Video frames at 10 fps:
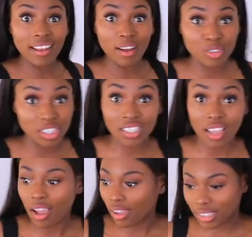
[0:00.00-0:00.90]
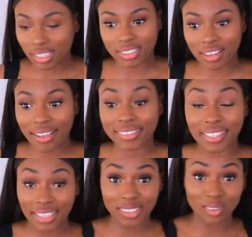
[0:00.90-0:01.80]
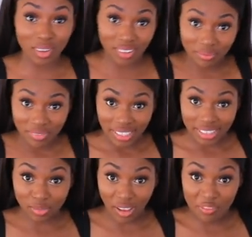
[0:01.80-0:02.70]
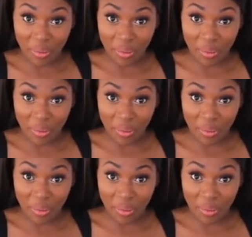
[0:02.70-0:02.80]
love the skirt, I think it's nice, and guess what? It's five